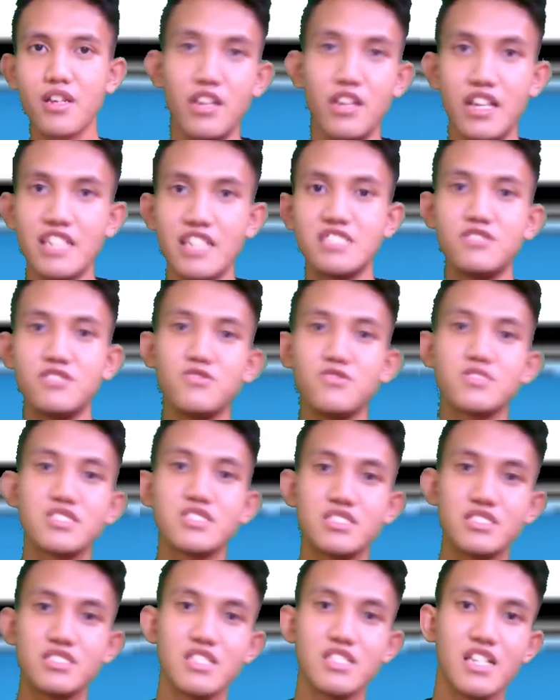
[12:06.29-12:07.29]
So
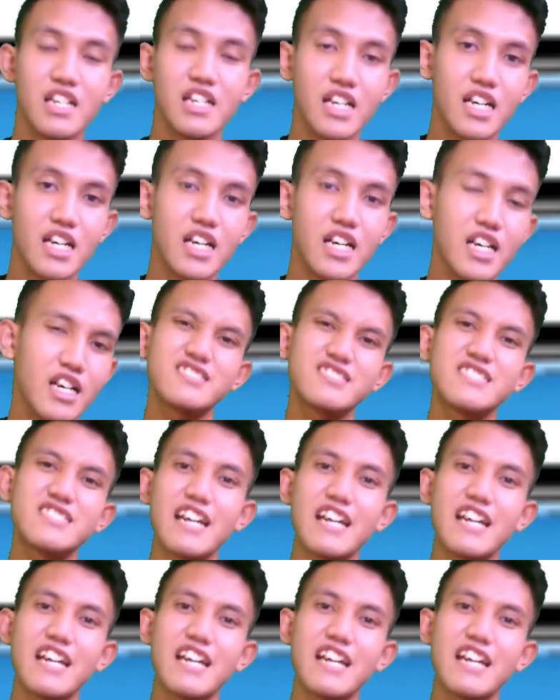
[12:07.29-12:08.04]
let's do an